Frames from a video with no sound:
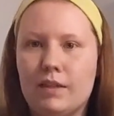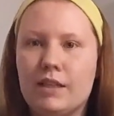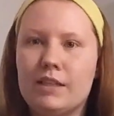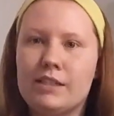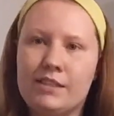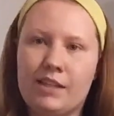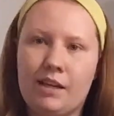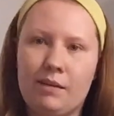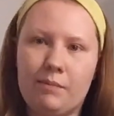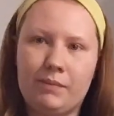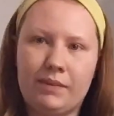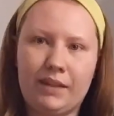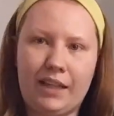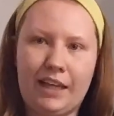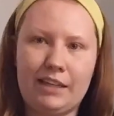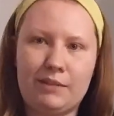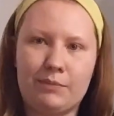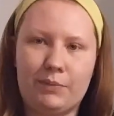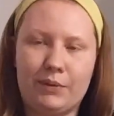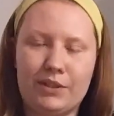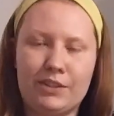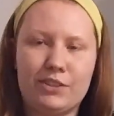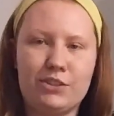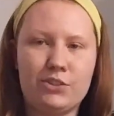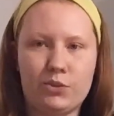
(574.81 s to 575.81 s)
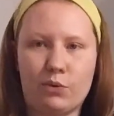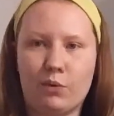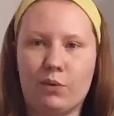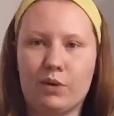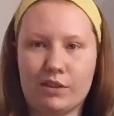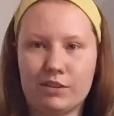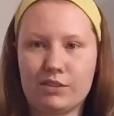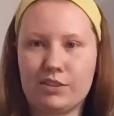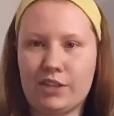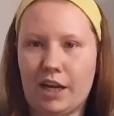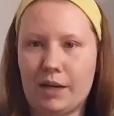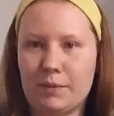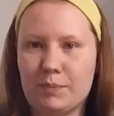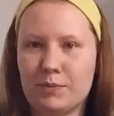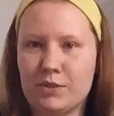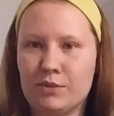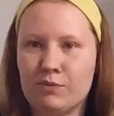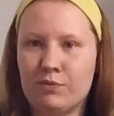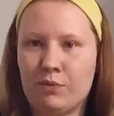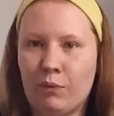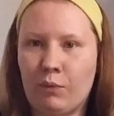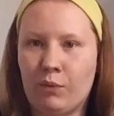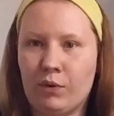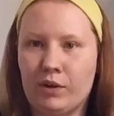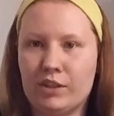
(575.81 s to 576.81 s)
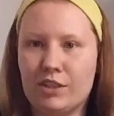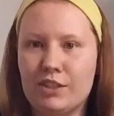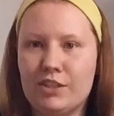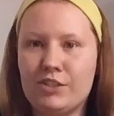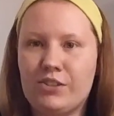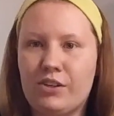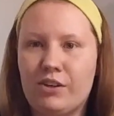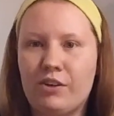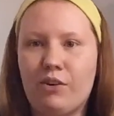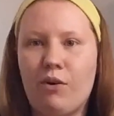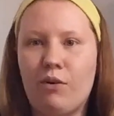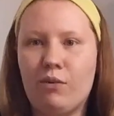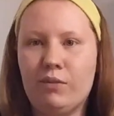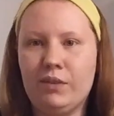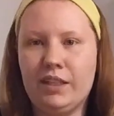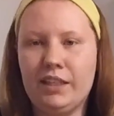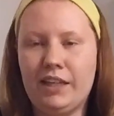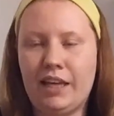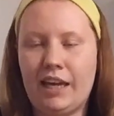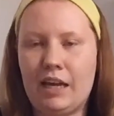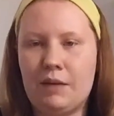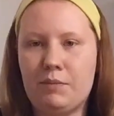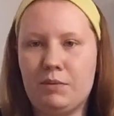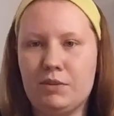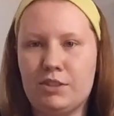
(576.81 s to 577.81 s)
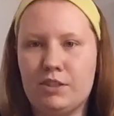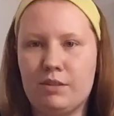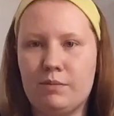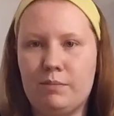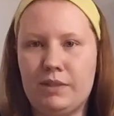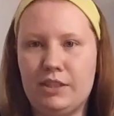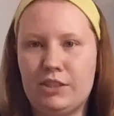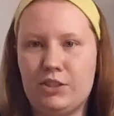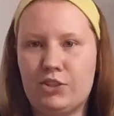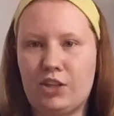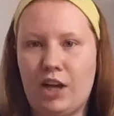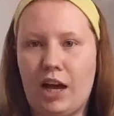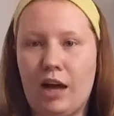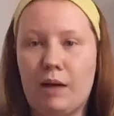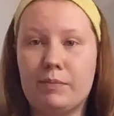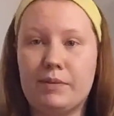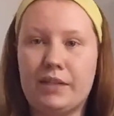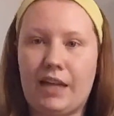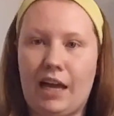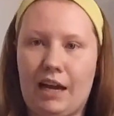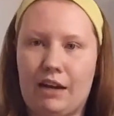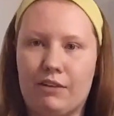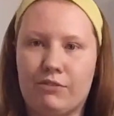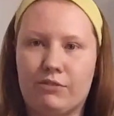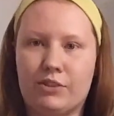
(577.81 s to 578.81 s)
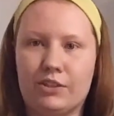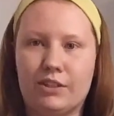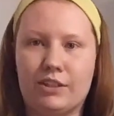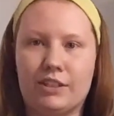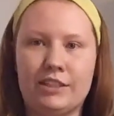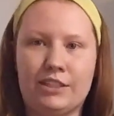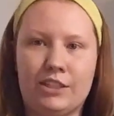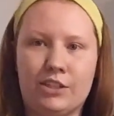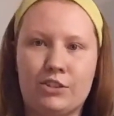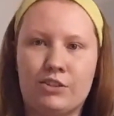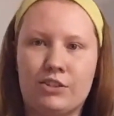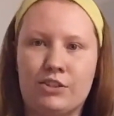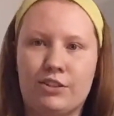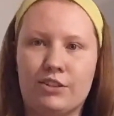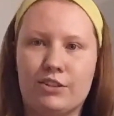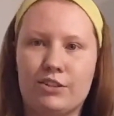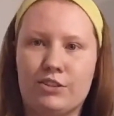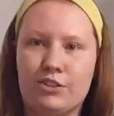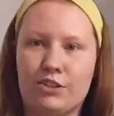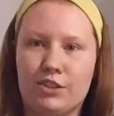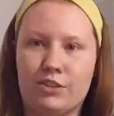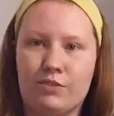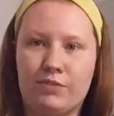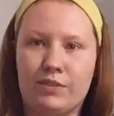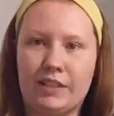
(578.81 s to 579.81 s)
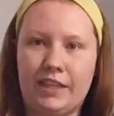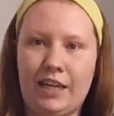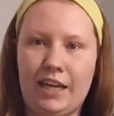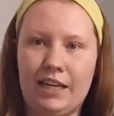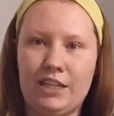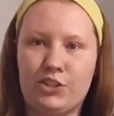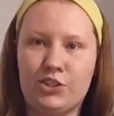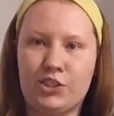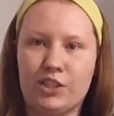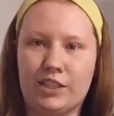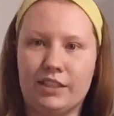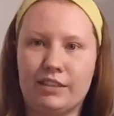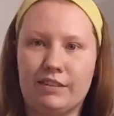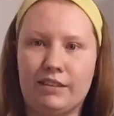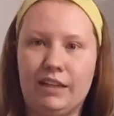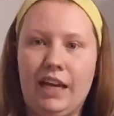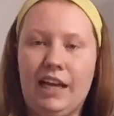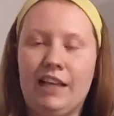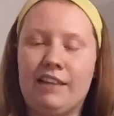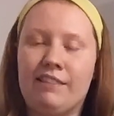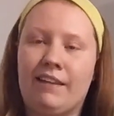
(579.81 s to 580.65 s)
Some labels or types of orders are only able to be shopped after additional certification.